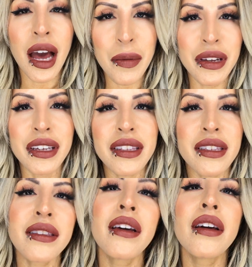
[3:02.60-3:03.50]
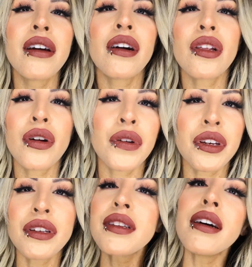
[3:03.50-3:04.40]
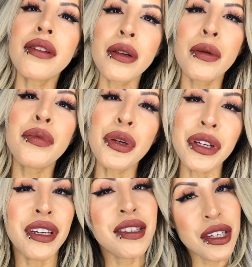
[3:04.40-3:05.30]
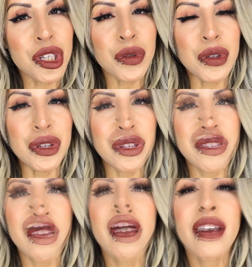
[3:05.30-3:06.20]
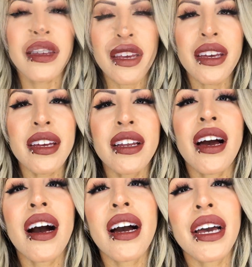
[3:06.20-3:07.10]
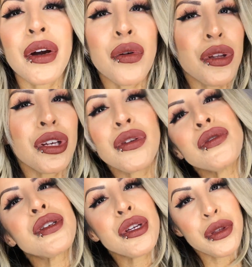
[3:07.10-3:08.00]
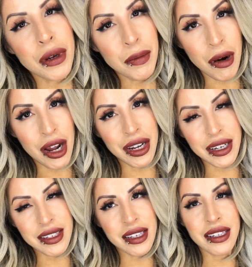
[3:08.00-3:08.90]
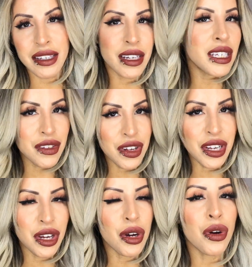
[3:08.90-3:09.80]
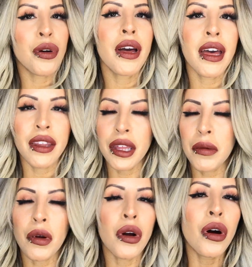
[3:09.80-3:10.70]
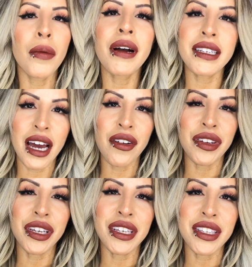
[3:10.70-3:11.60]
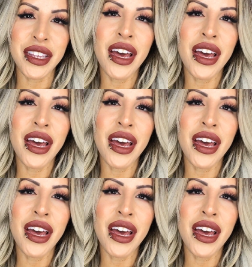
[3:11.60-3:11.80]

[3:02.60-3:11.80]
cabinets along with y'all's other beauty essentials. Again, I only used three products in today's video and they were all by Davines.